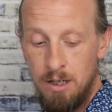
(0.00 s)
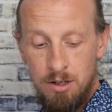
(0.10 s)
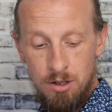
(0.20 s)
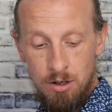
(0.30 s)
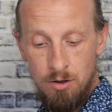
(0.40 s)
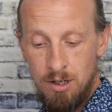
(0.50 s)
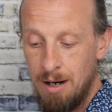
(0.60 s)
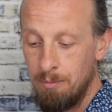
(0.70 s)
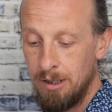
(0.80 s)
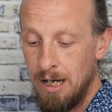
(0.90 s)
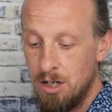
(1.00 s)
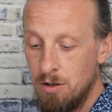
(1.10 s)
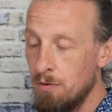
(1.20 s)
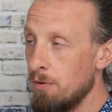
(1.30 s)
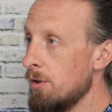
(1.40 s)
It's used in
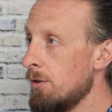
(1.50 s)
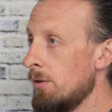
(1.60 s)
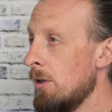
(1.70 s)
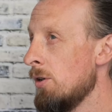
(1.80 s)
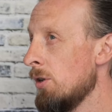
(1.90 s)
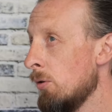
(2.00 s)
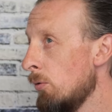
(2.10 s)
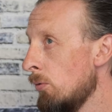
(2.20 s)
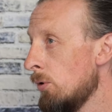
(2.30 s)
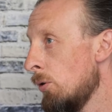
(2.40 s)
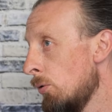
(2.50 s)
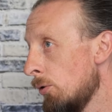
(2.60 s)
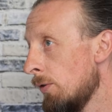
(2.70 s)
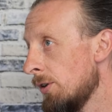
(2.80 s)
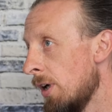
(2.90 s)
applications for surgical
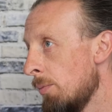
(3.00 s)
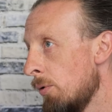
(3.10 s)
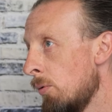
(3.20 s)
tools, for example.